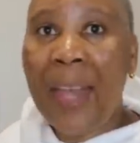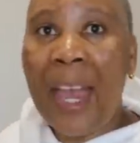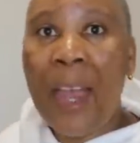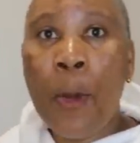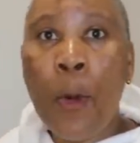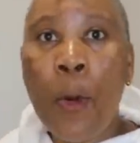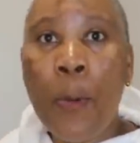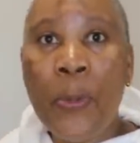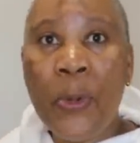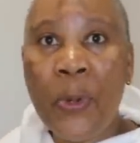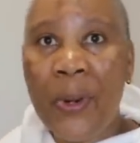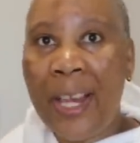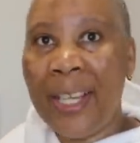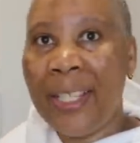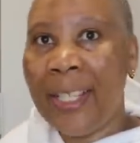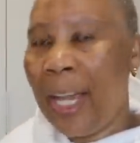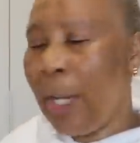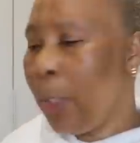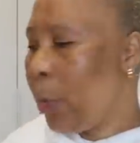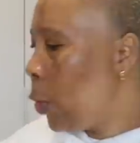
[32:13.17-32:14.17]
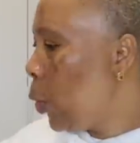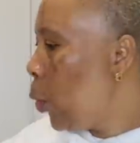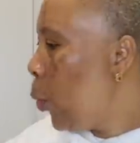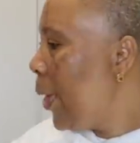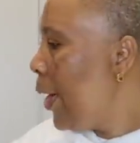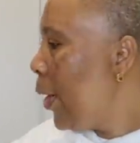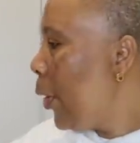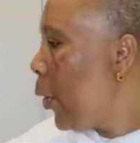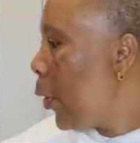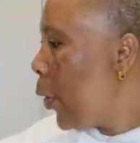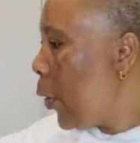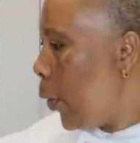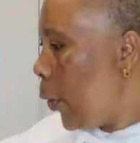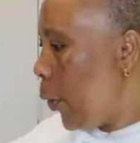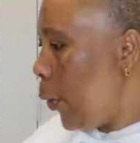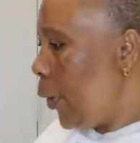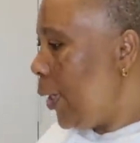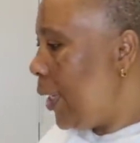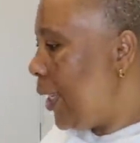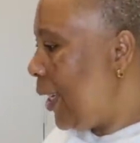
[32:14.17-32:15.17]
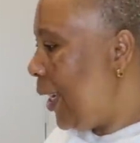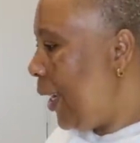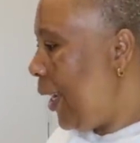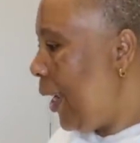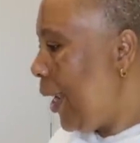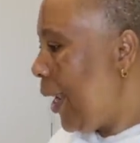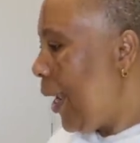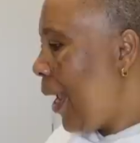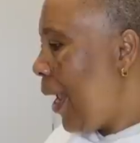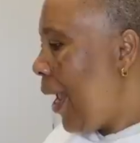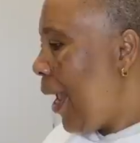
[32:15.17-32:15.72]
I hope you guys are doing good.